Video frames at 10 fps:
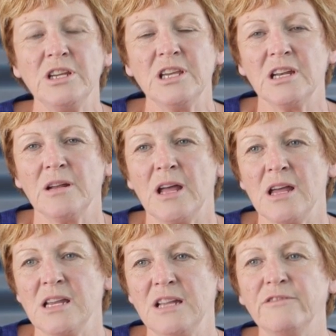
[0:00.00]
you get
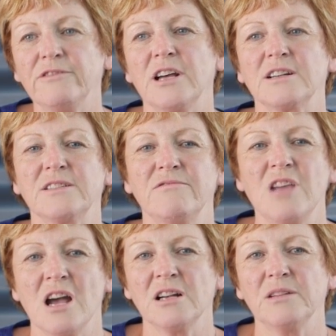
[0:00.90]
an influx of
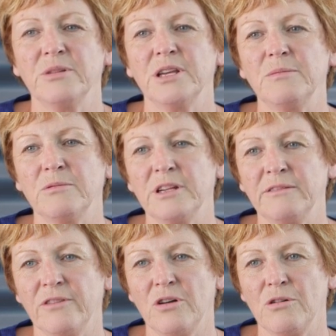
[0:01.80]
younger people
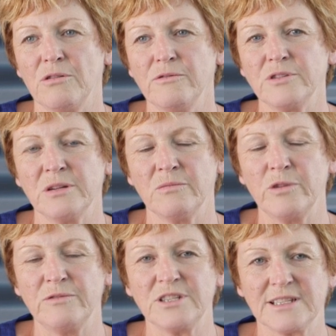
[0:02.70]
involved, and
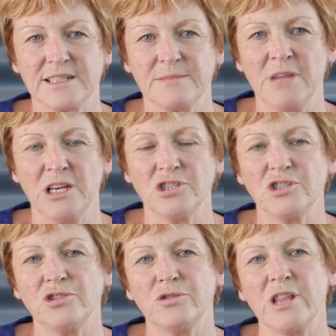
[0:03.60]
we've just managed
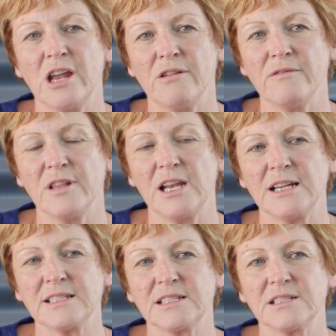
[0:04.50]
to do that over the
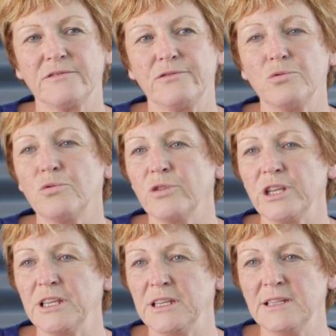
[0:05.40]
last 4
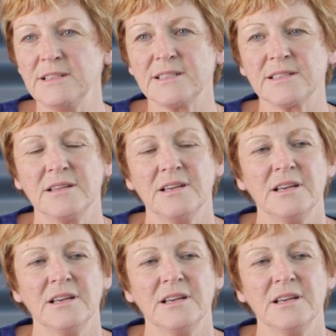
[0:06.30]
years,